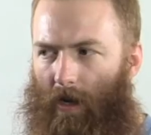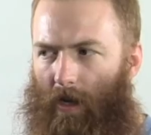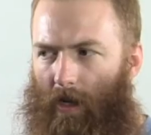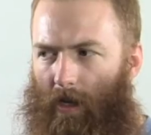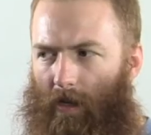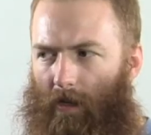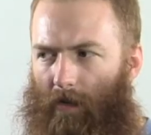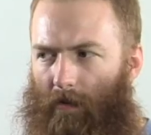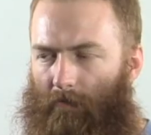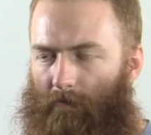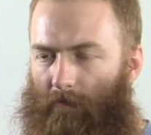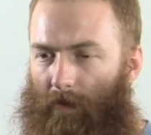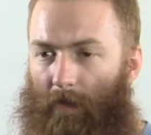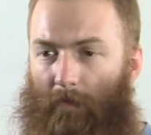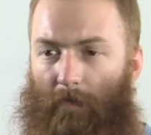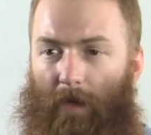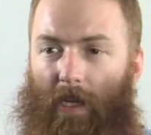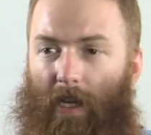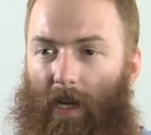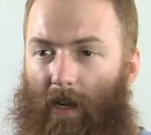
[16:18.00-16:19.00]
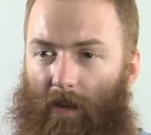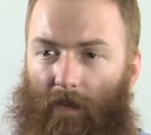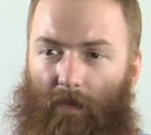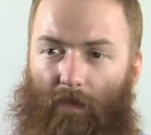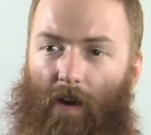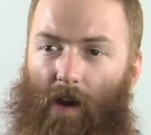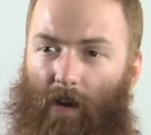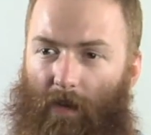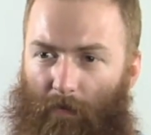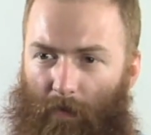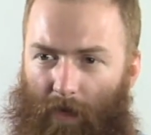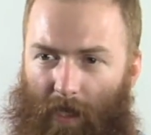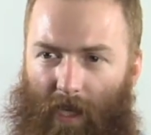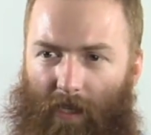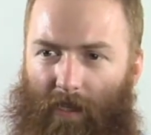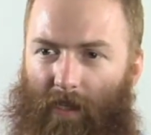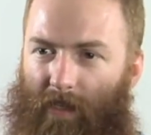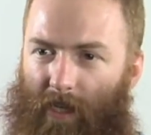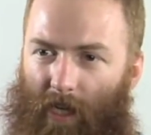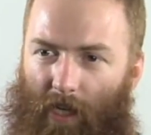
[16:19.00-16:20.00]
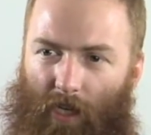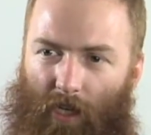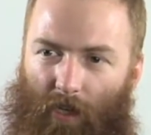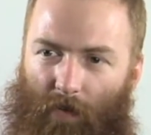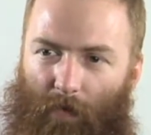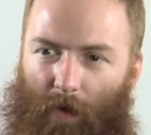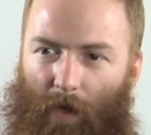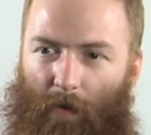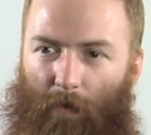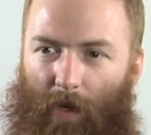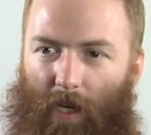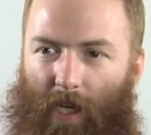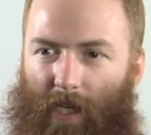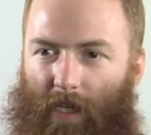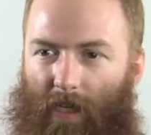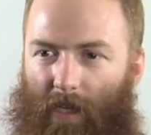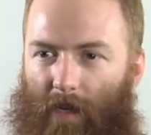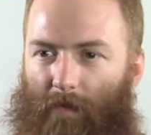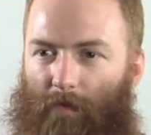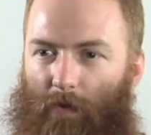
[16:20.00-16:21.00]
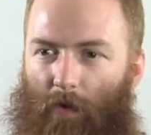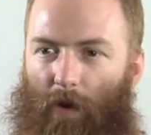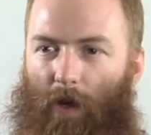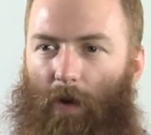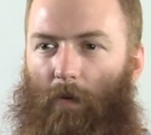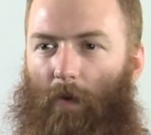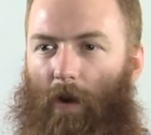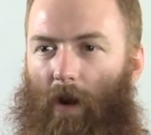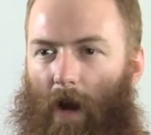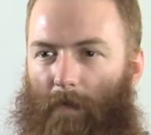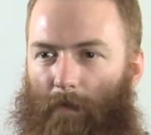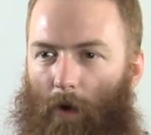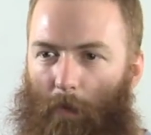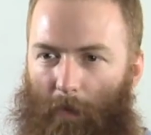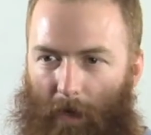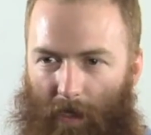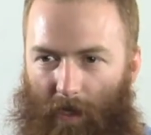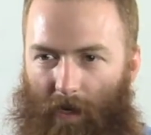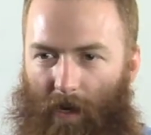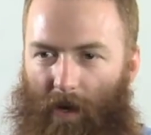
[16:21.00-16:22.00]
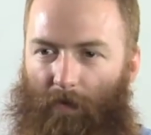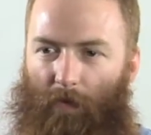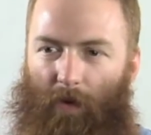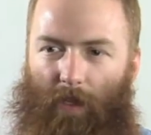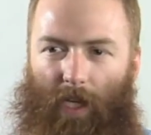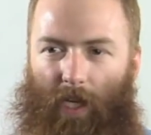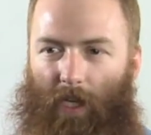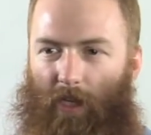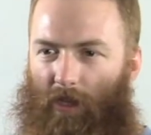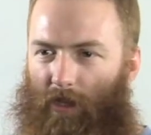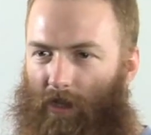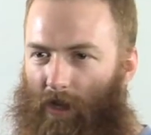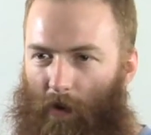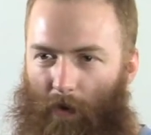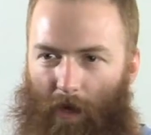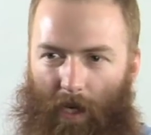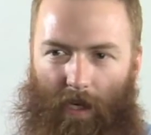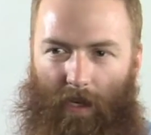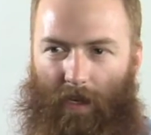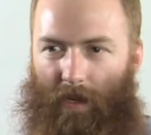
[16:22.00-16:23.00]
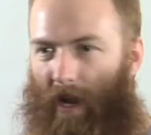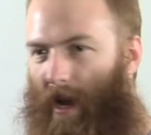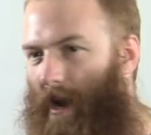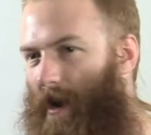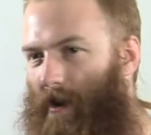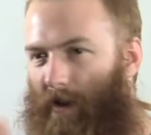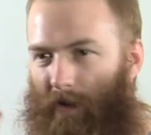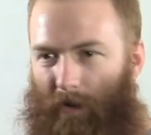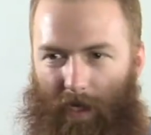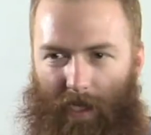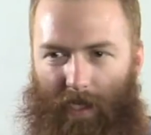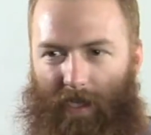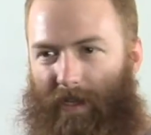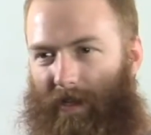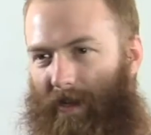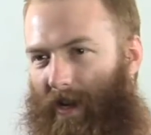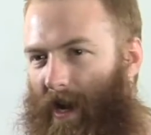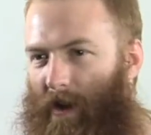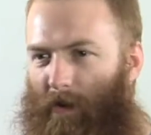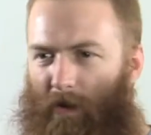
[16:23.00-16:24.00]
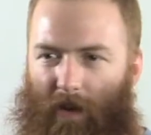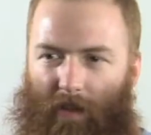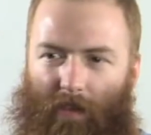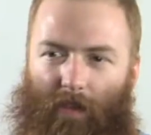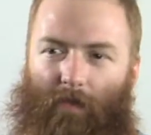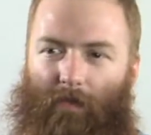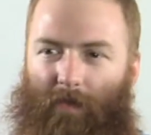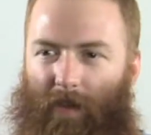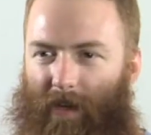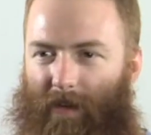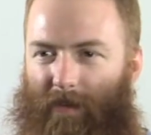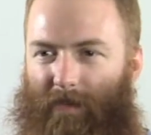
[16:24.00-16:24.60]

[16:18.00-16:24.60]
Like, to me, getting fucked when that sensation of when we get to that point where I'm opened enough where they can just go in, out, I love that.